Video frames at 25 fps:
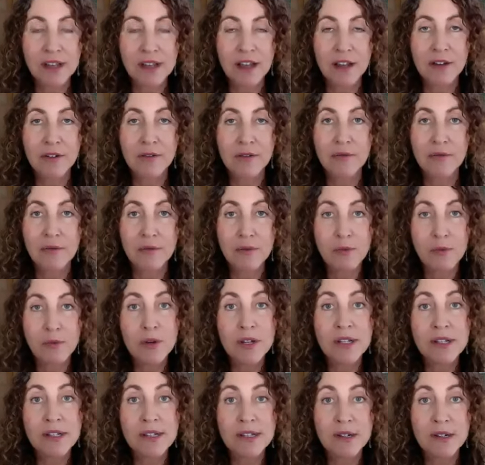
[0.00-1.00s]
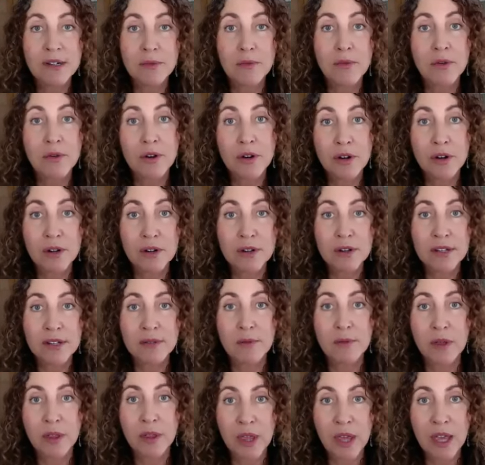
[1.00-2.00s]
kind of wisdom words
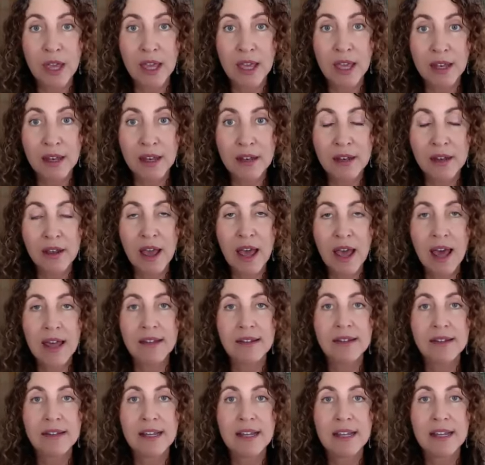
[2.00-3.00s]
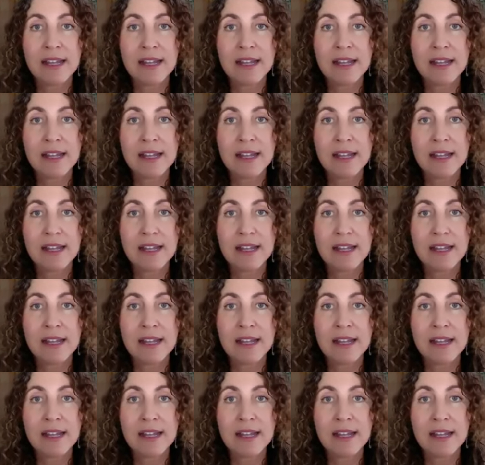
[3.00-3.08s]
within, as they